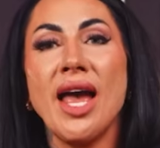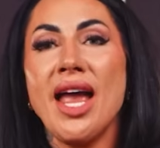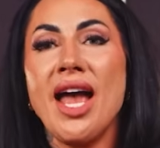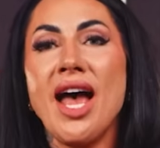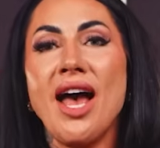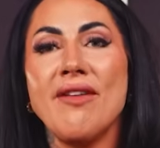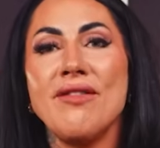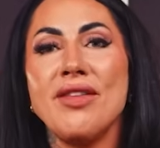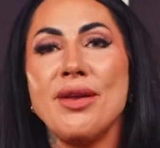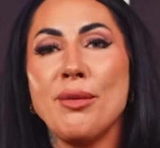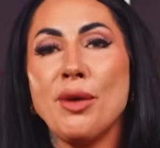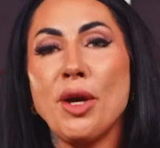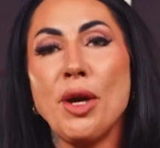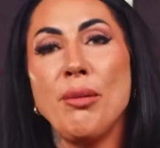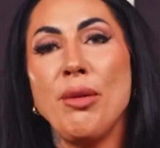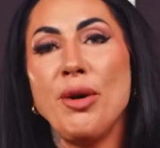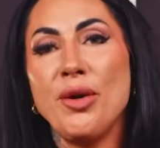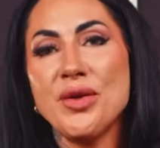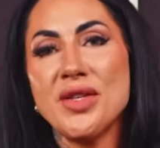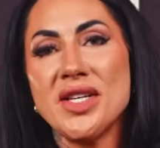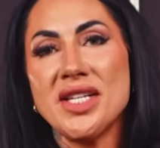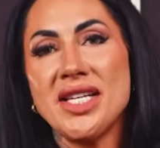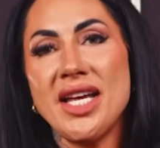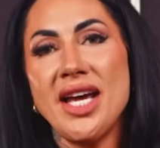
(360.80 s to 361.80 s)
I have them
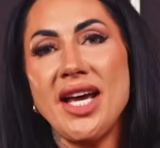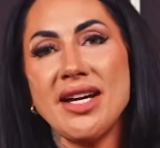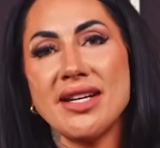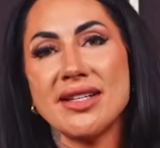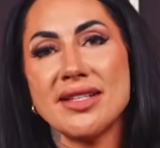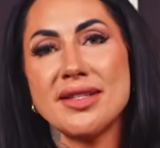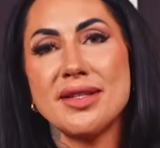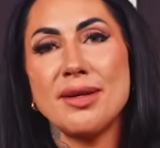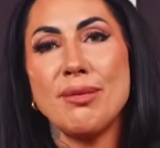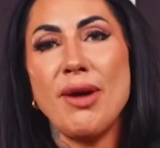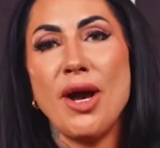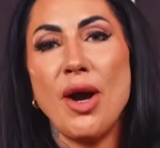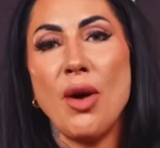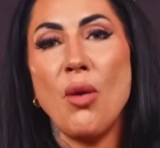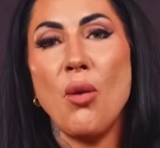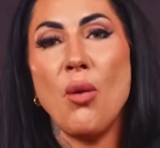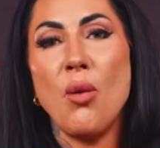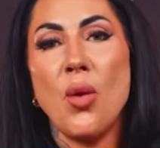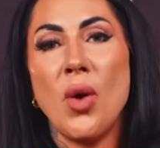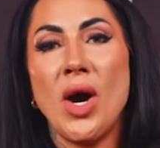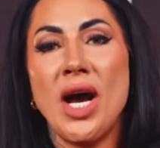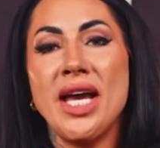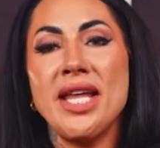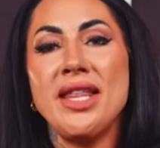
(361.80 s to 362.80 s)
compose a text
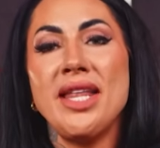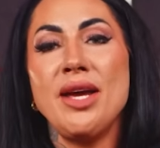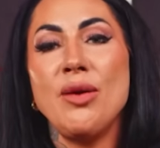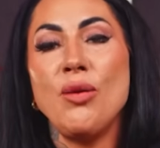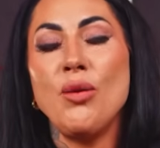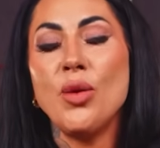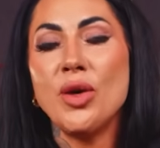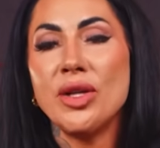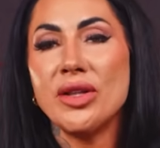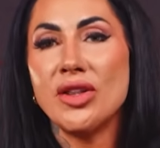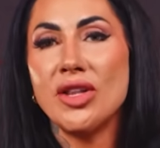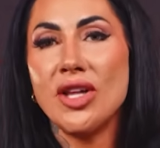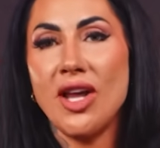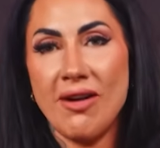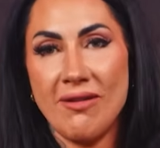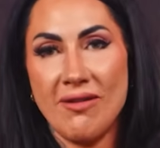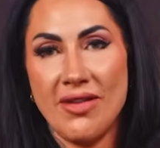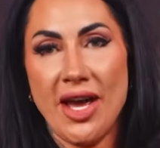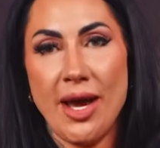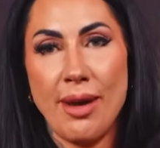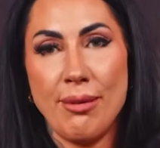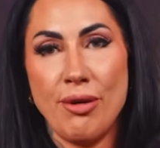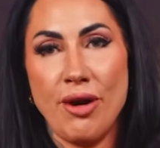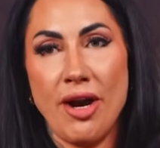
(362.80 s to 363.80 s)
about why they would
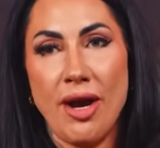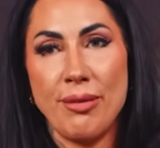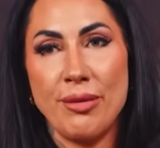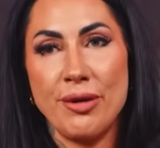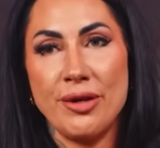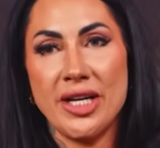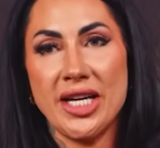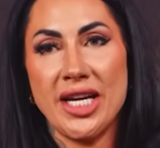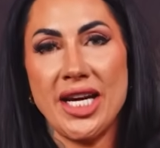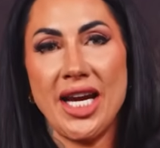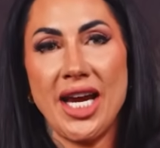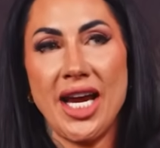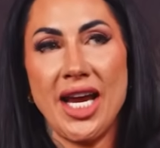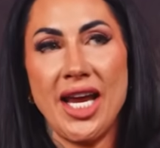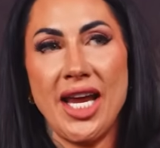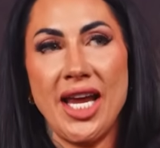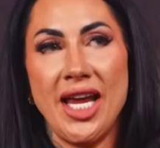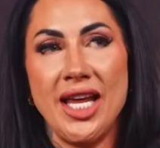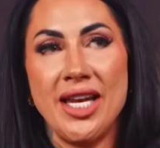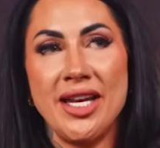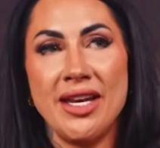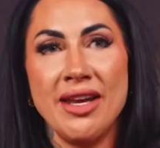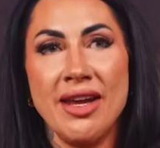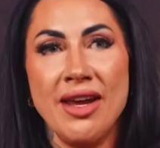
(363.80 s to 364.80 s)
love that property
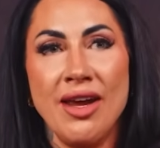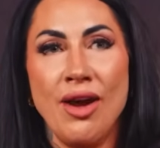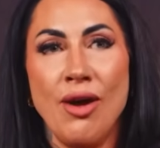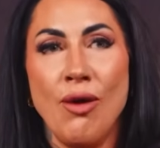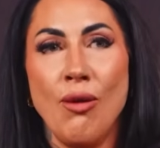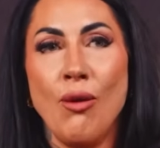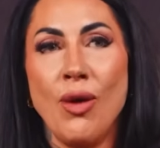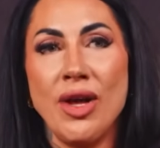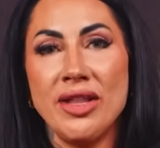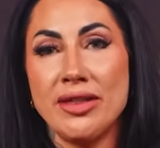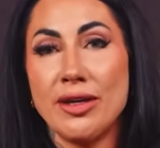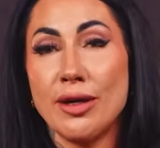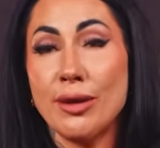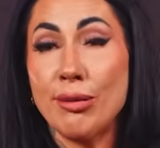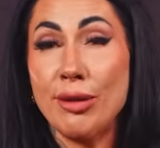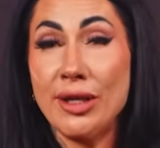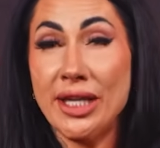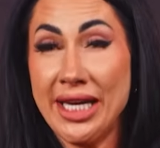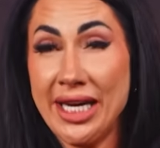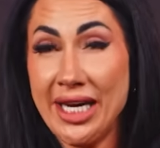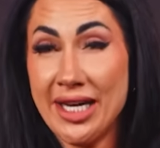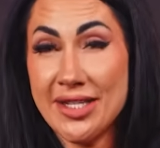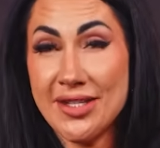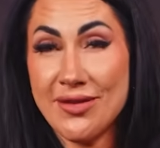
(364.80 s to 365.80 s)
and what their
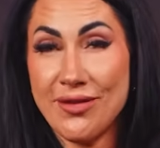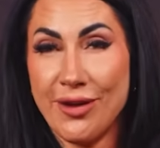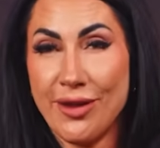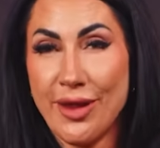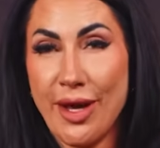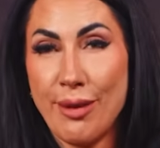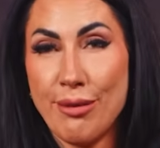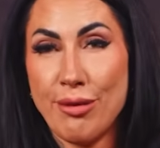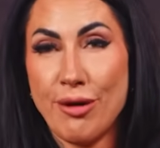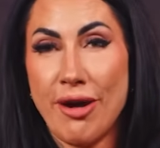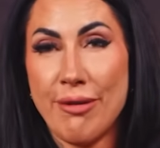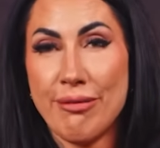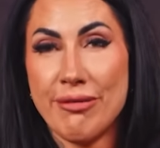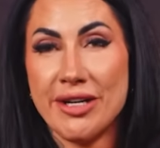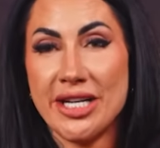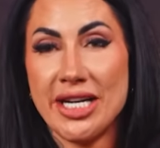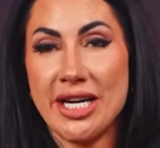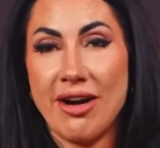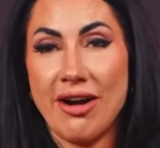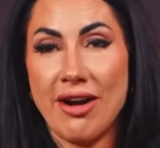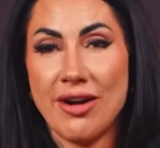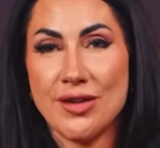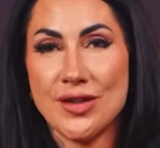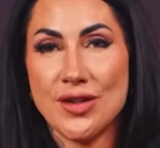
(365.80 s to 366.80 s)
plans for that
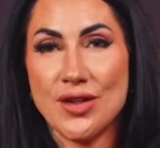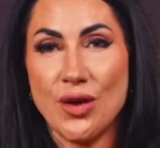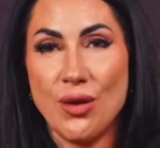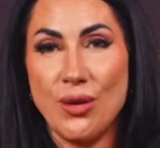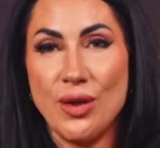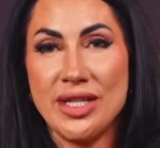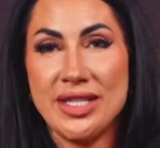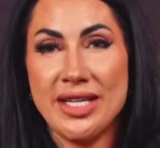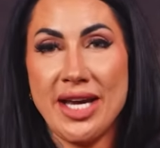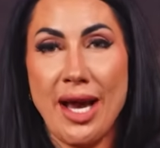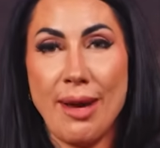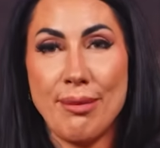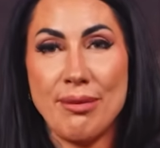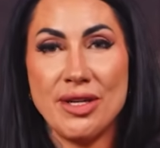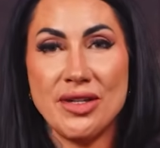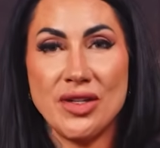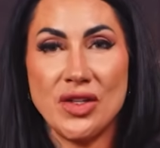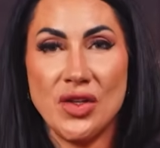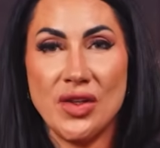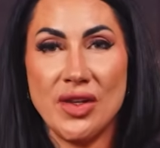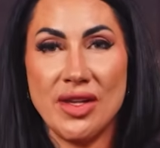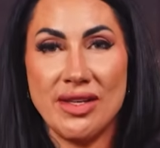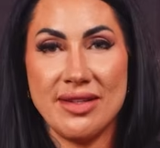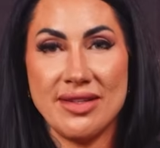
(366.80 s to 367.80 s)
property are. So we tap
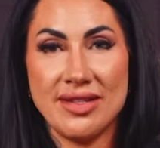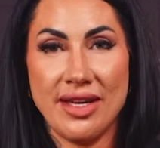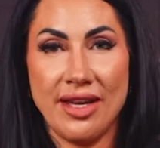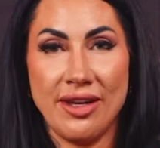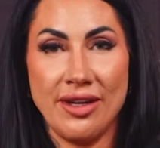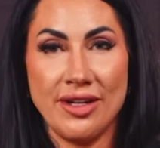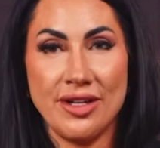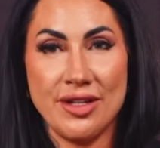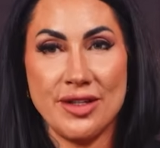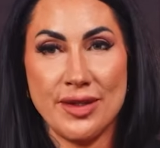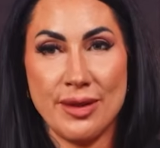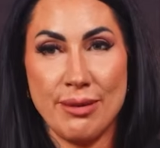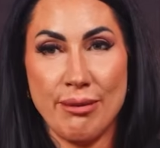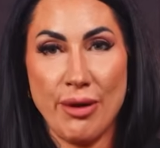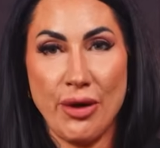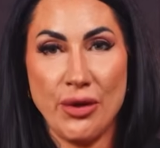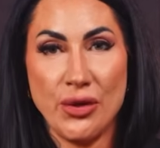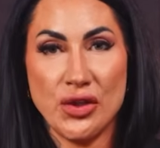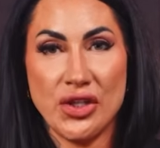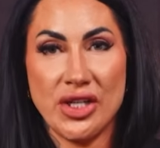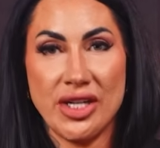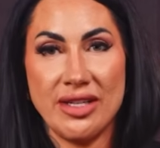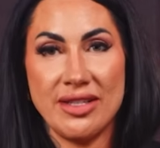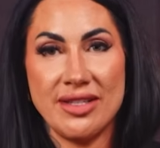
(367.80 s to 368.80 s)
into the seller's
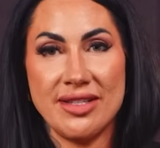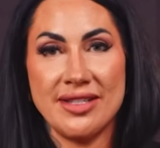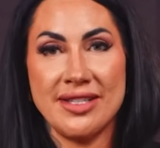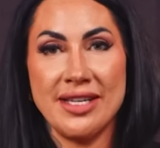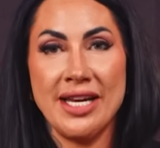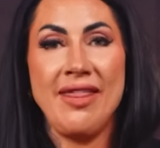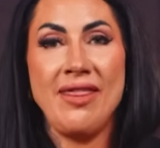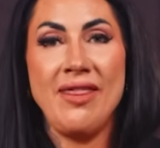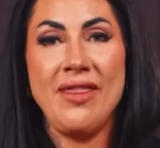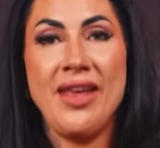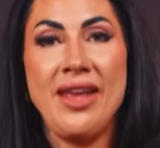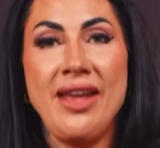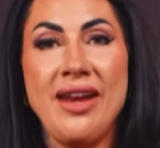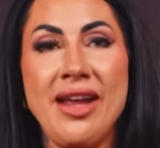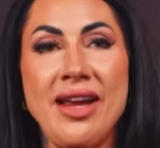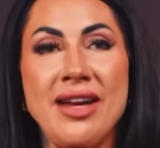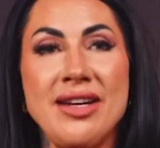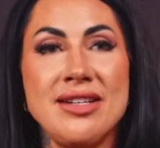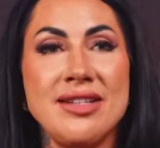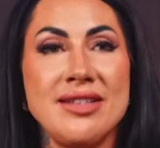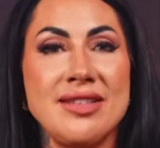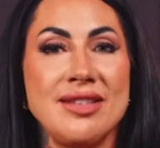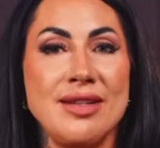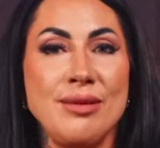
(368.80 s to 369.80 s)
emotions. And then
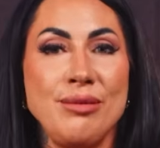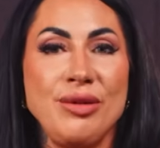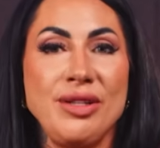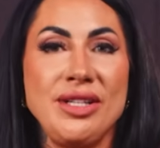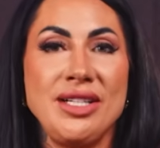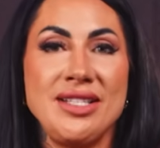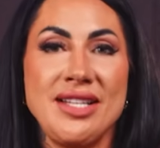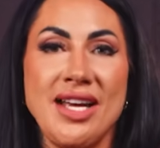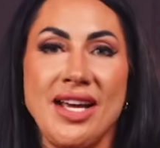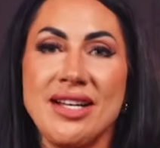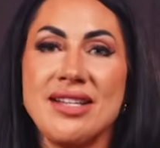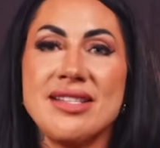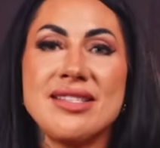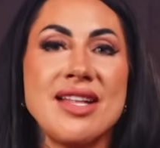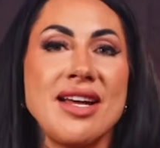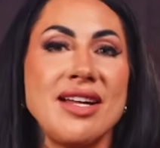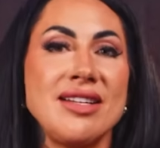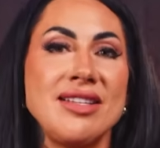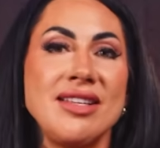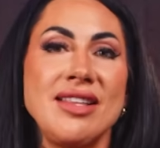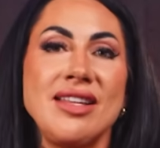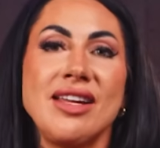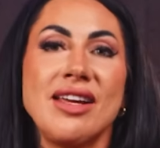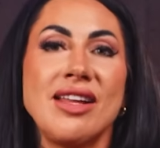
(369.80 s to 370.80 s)
I just simply text
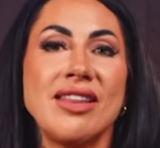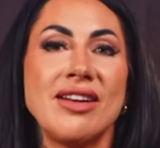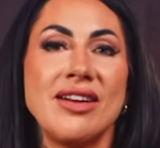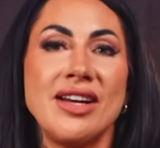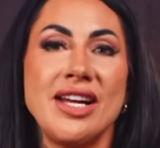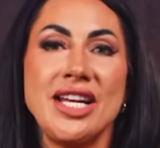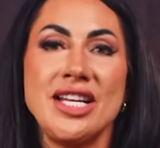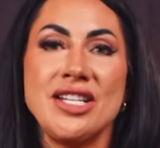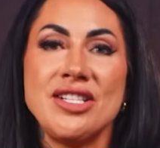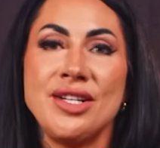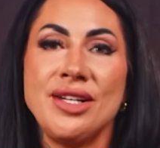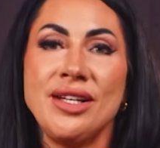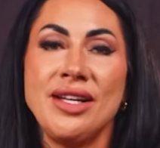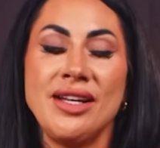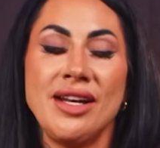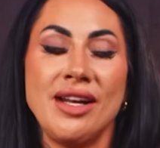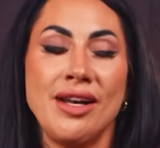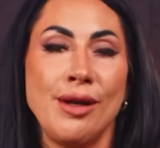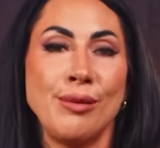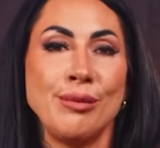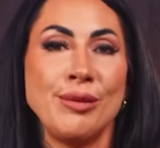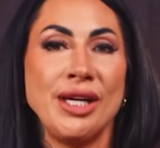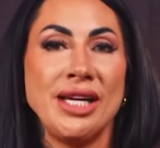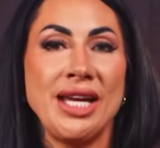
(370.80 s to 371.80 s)
that to the other agent
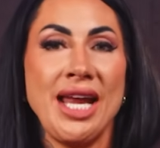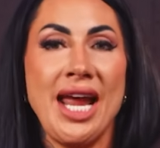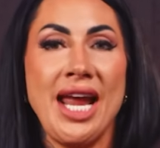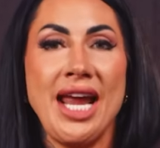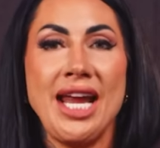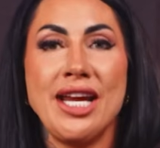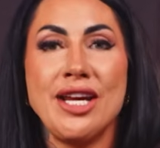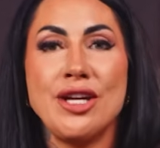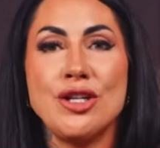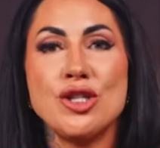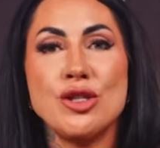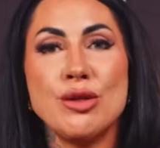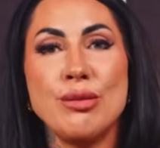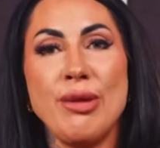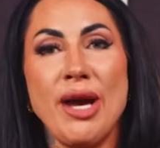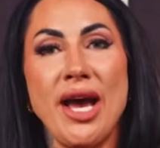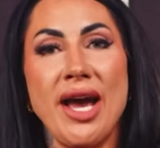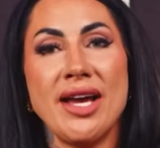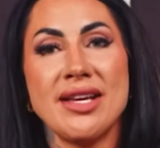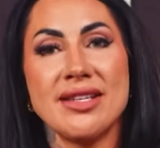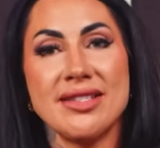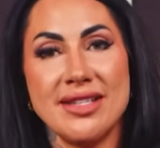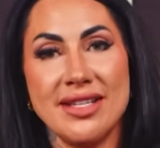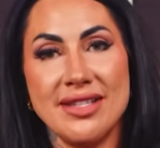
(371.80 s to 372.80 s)
and I'm like, hey, could you
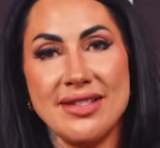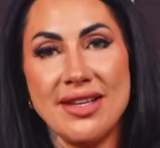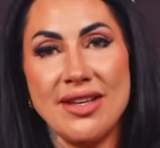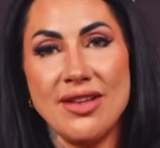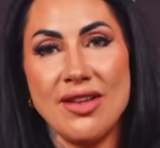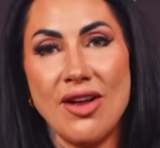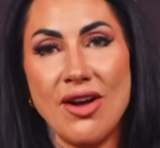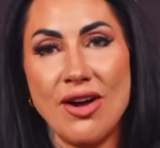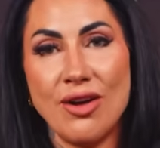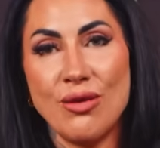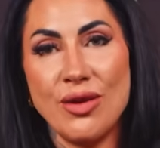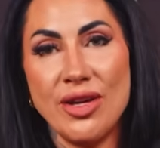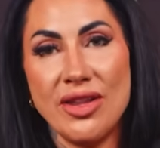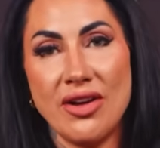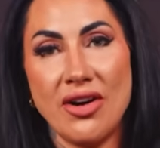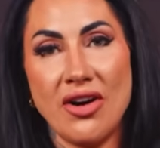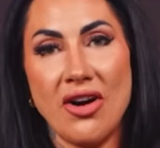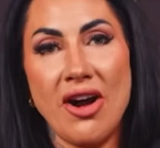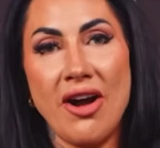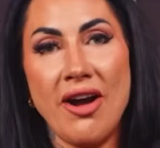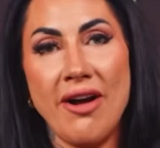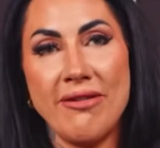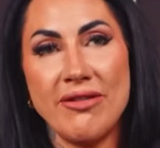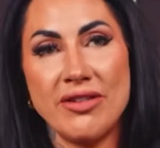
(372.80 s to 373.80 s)
pass this along with
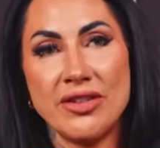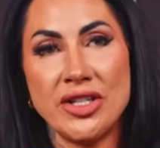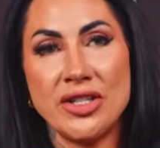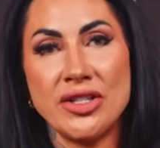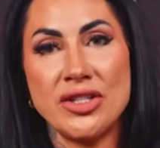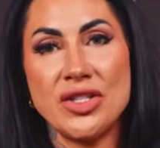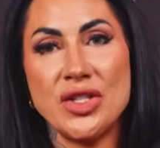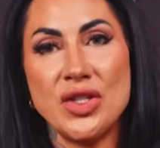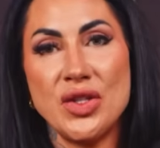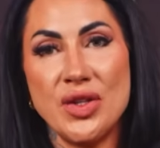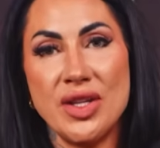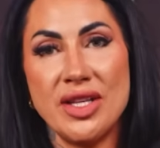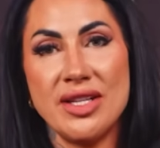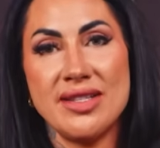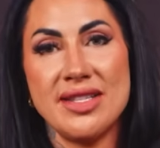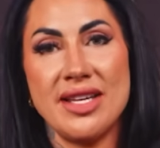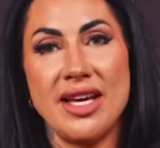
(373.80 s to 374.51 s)
our offer to the